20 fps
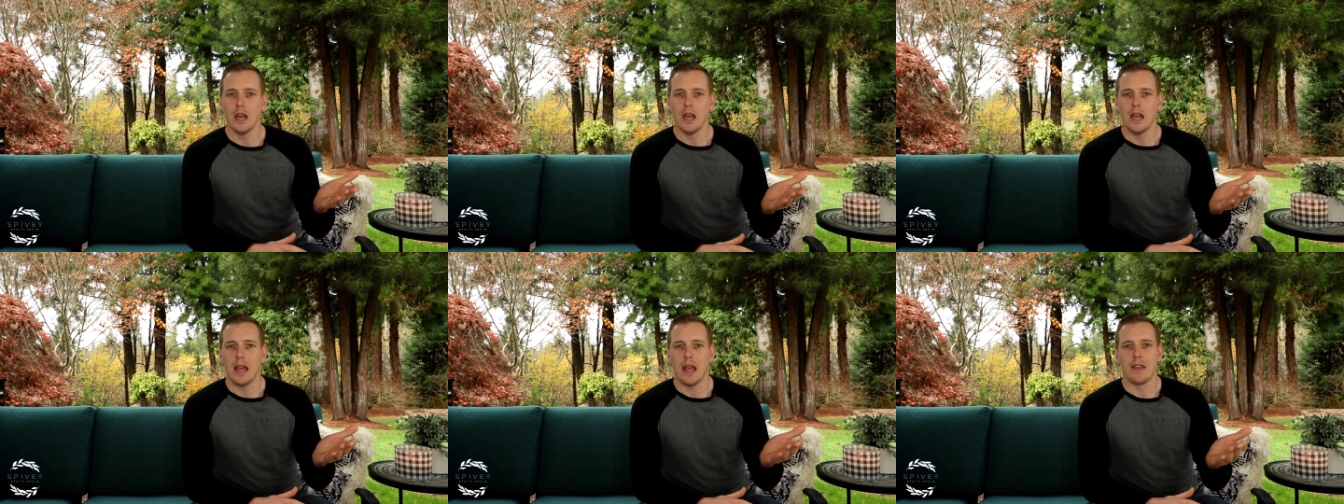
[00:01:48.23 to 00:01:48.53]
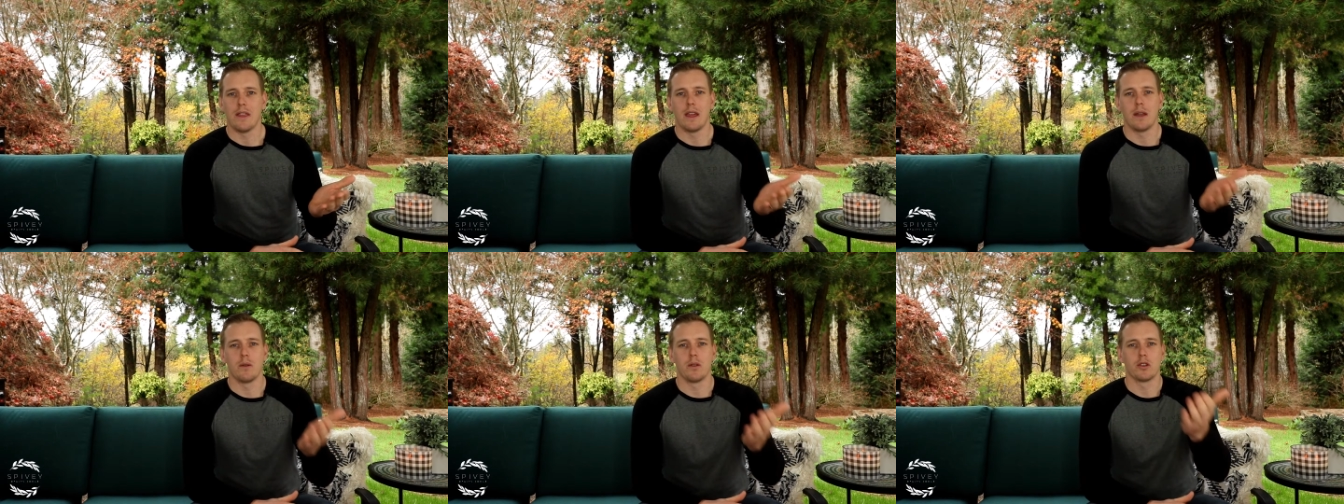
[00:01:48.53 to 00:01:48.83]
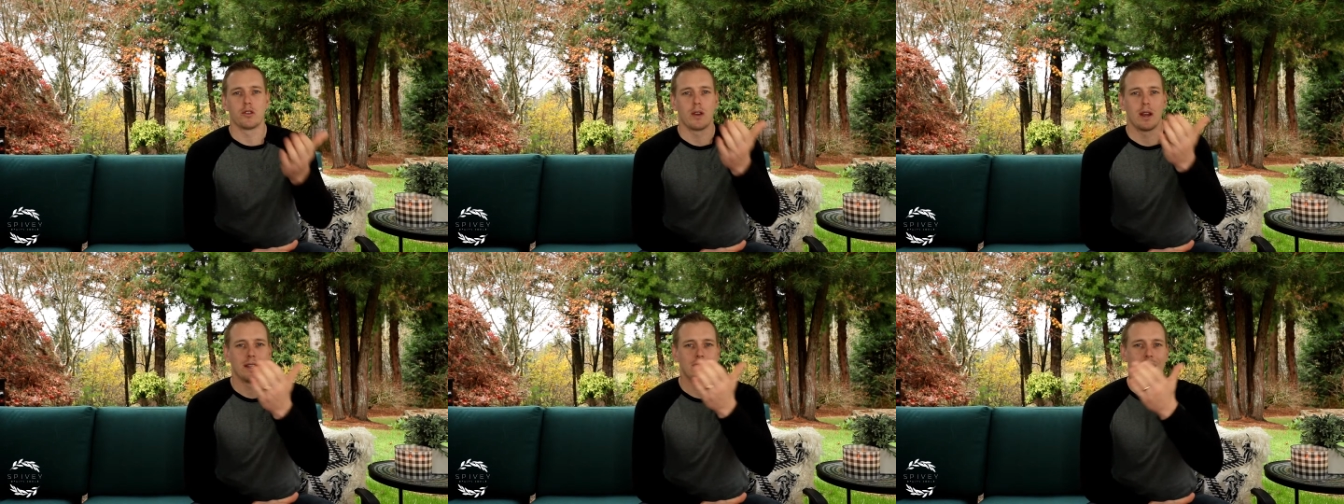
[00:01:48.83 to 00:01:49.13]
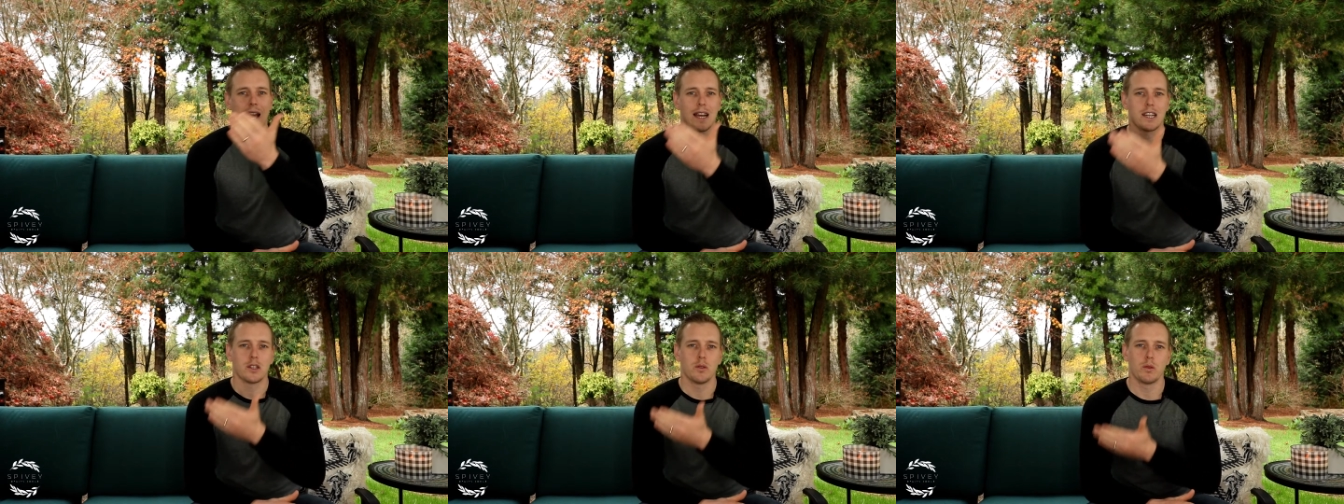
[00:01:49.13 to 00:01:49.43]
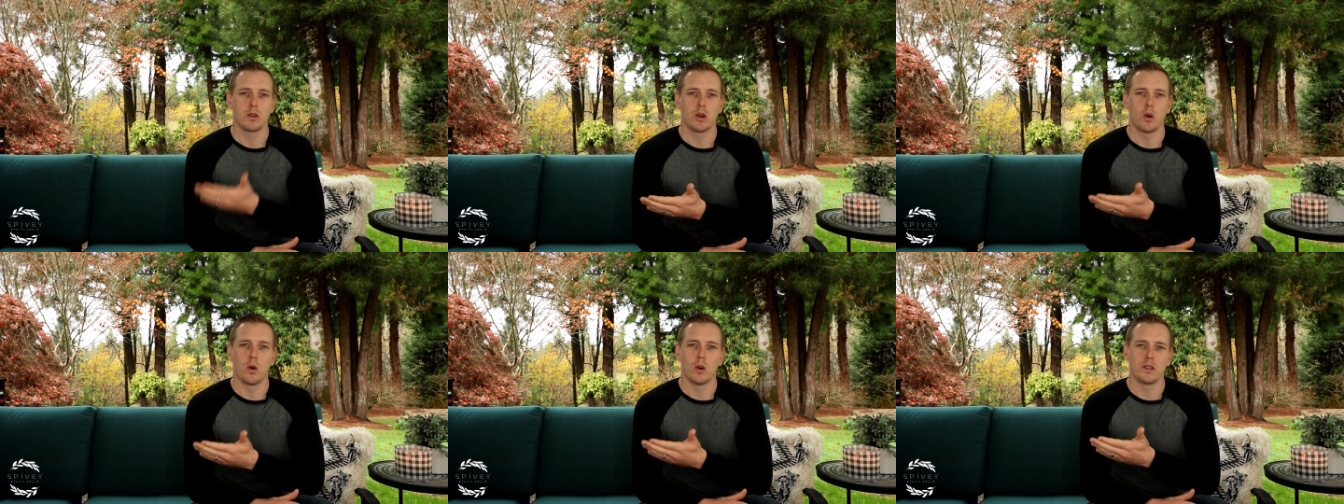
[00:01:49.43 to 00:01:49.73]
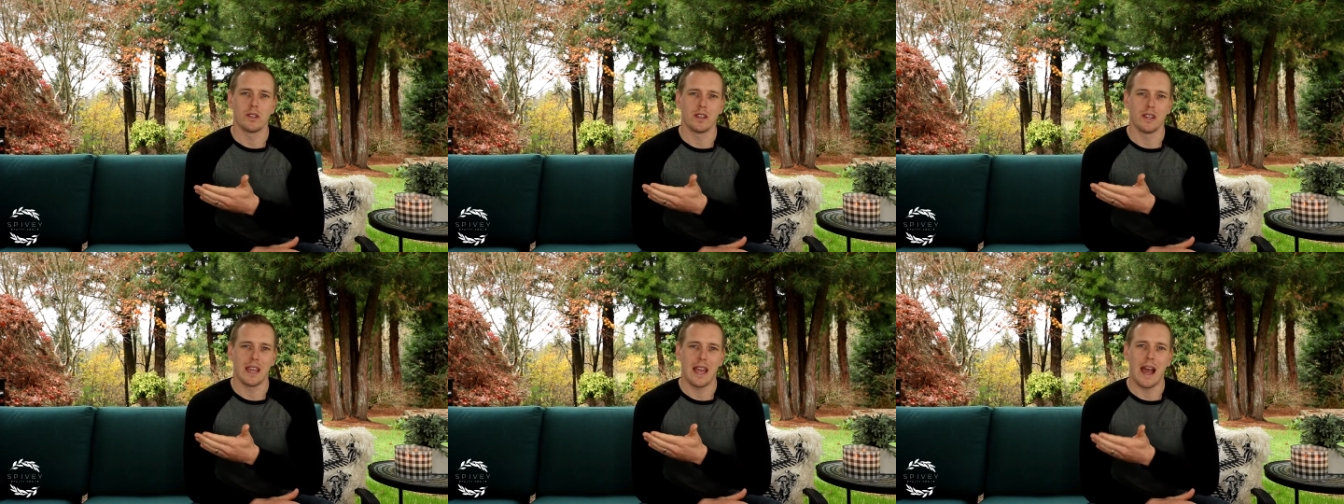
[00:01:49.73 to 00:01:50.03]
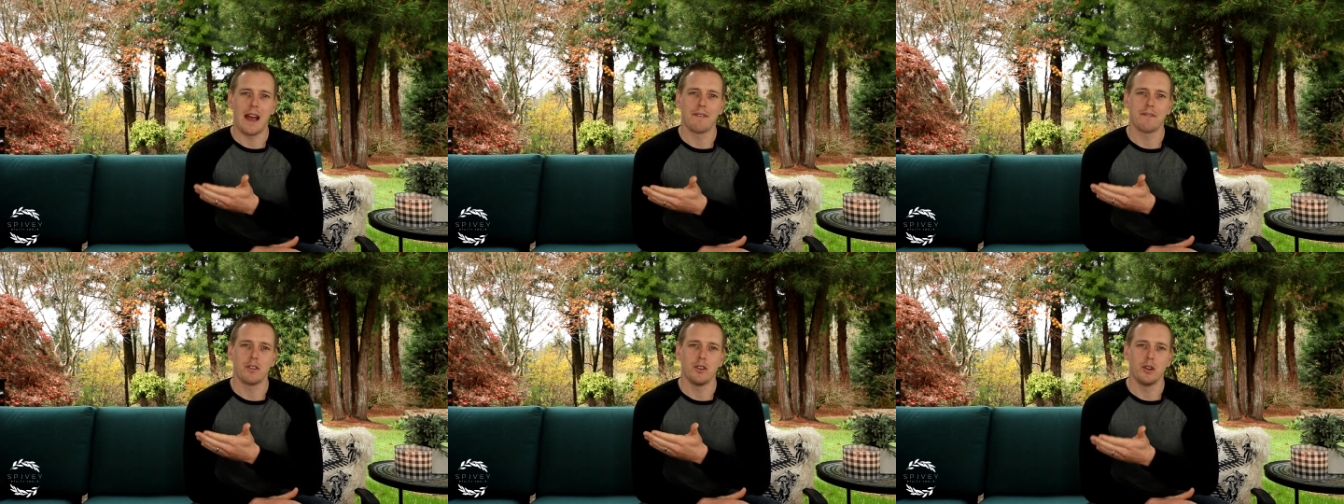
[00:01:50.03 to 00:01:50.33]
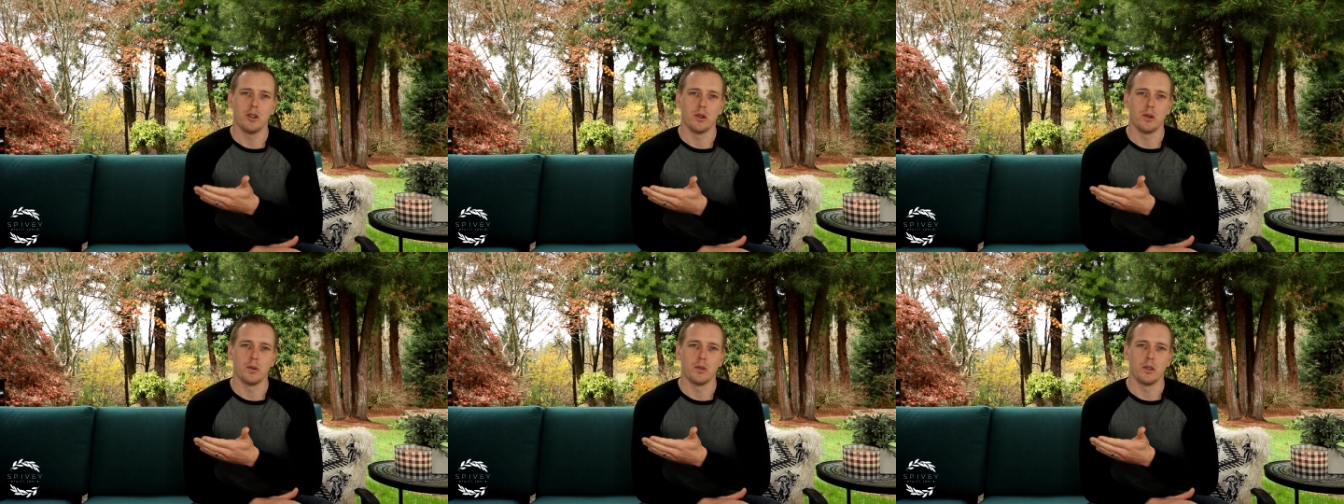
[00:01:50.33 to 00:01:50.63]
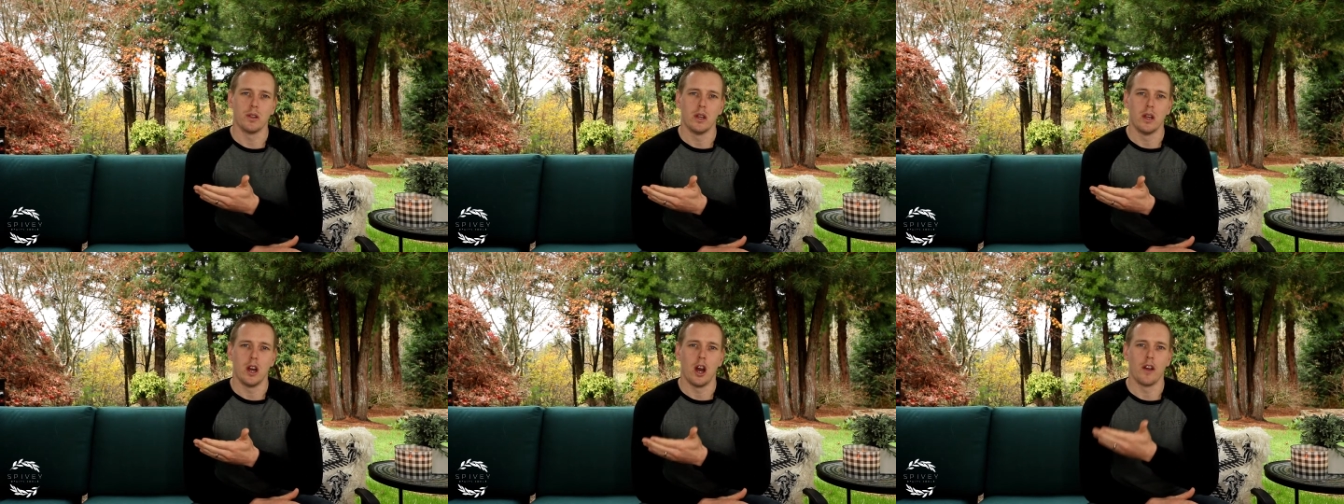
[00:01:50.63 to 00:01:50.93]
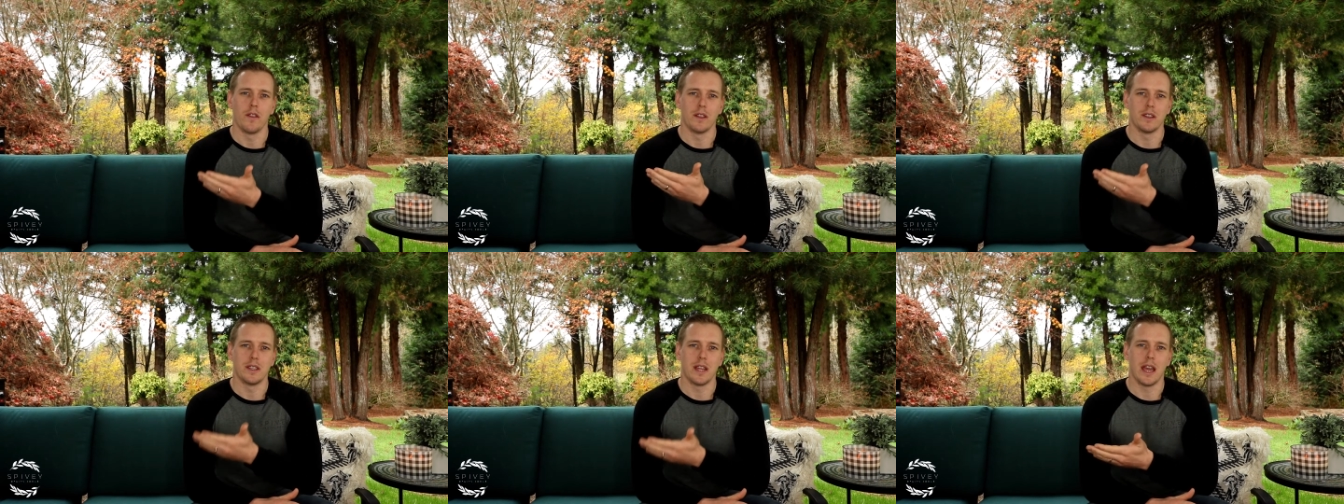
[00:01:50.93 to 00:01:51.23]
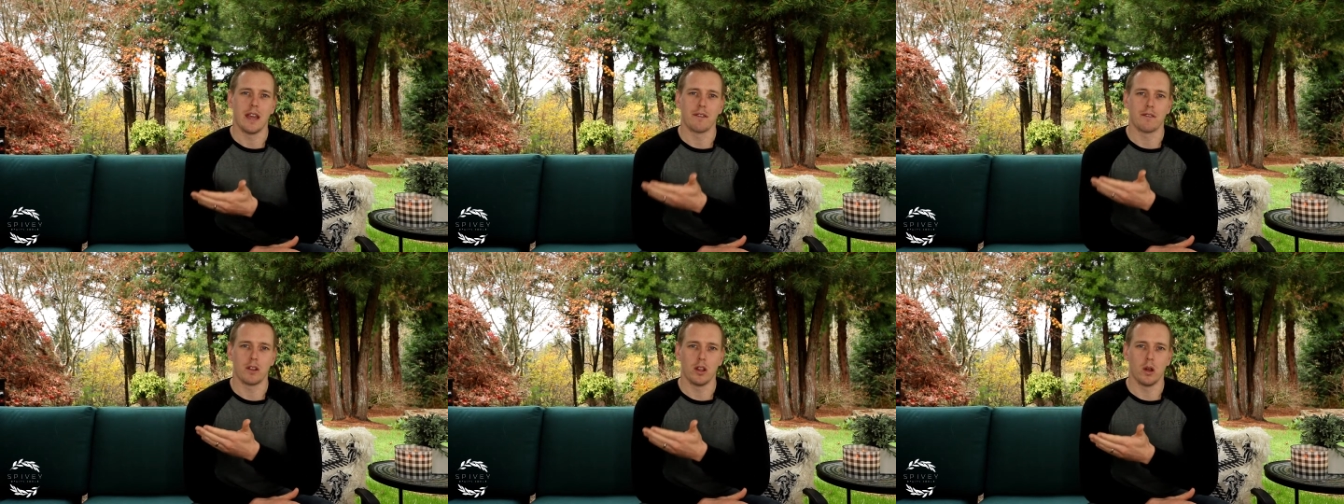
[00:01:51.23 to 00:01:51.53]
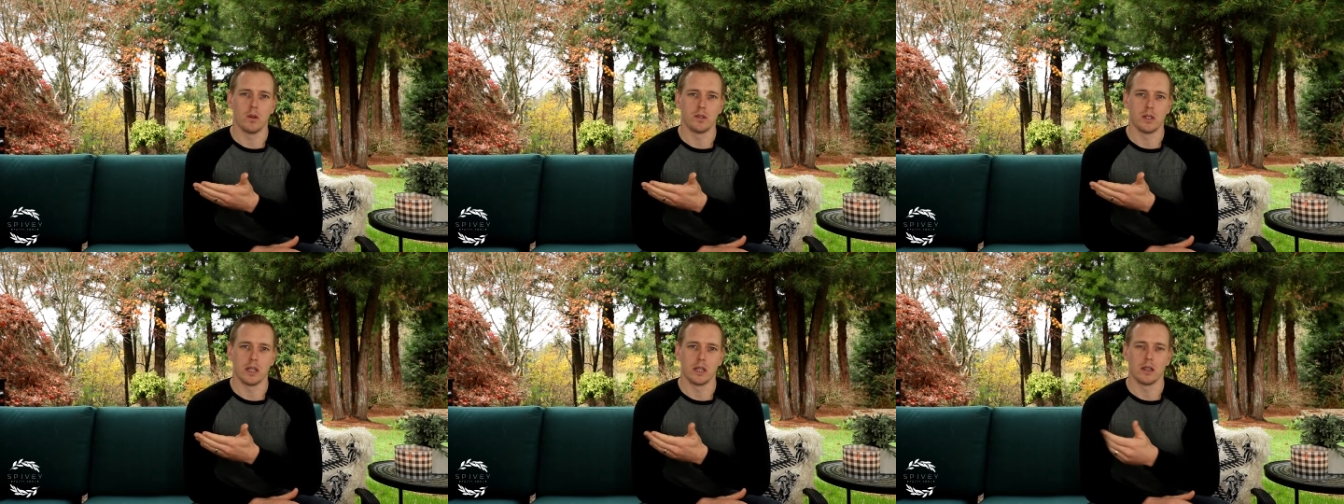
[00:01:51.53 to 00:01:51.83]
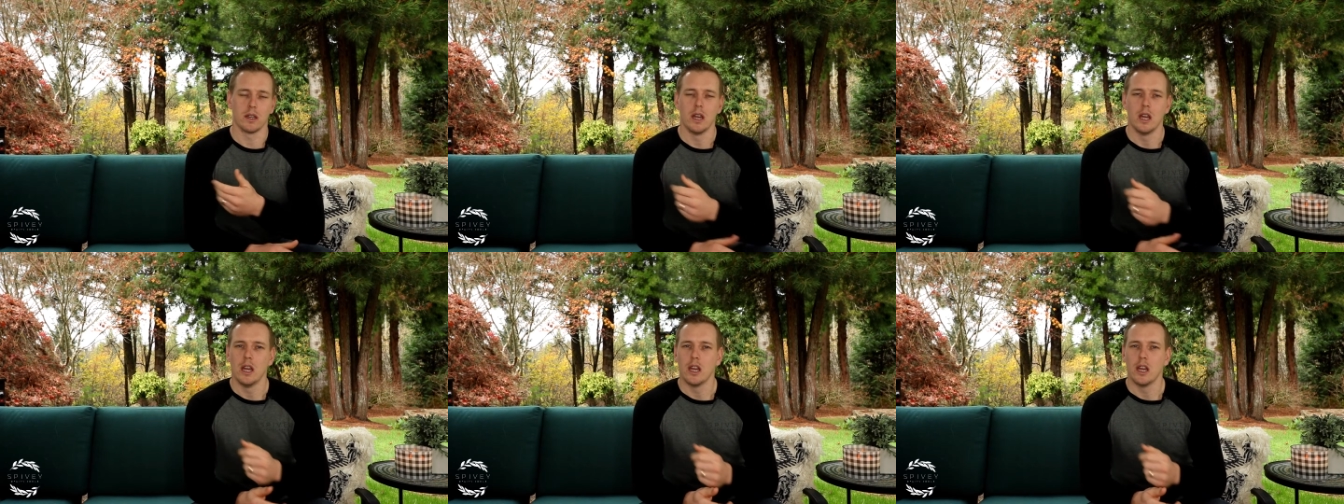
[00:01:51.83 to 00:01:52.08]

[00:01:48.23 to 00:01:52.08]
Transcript: and then the transaction records in the afternoon on the day of closing,